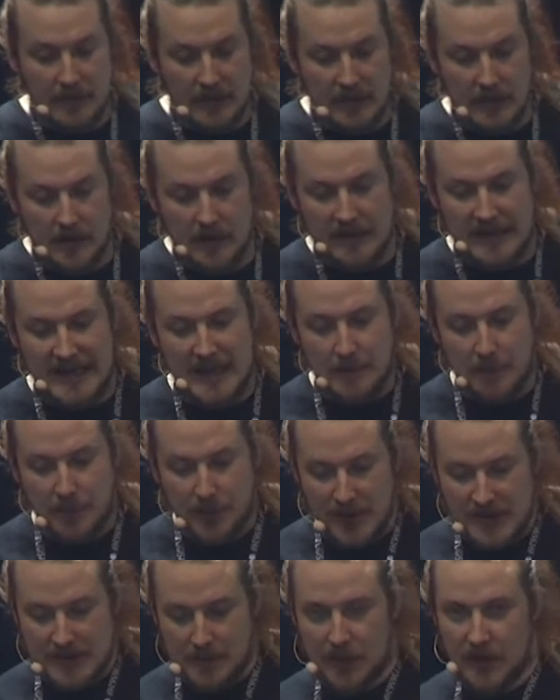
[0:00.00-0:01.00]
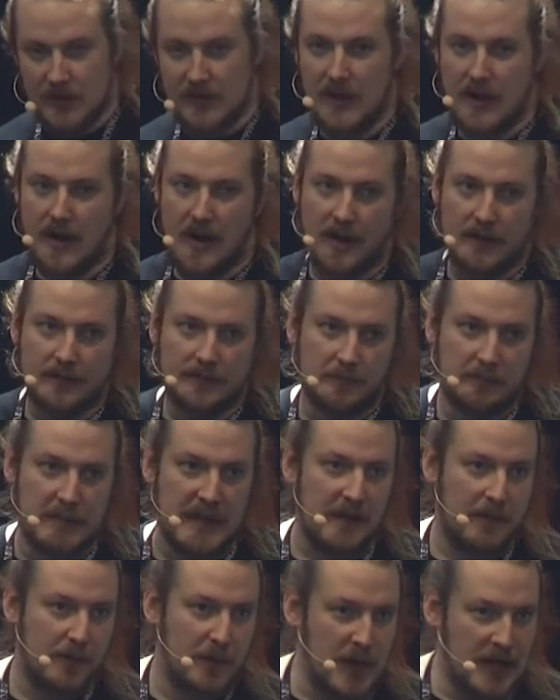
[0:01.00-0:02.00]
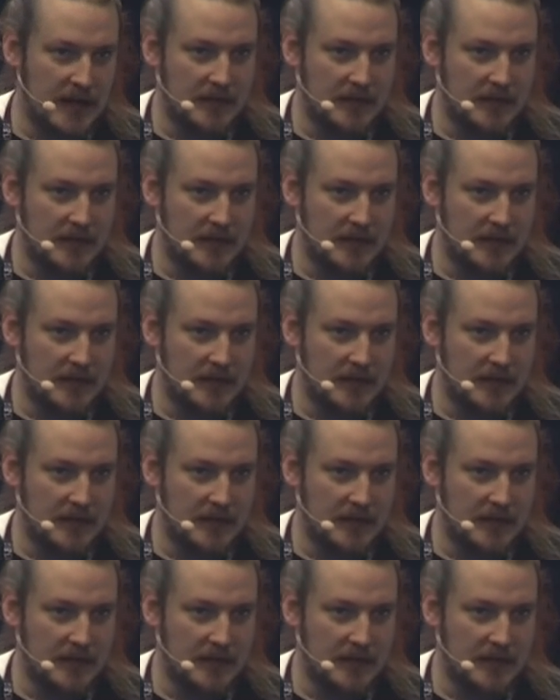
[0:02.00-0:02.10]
key principles are being free,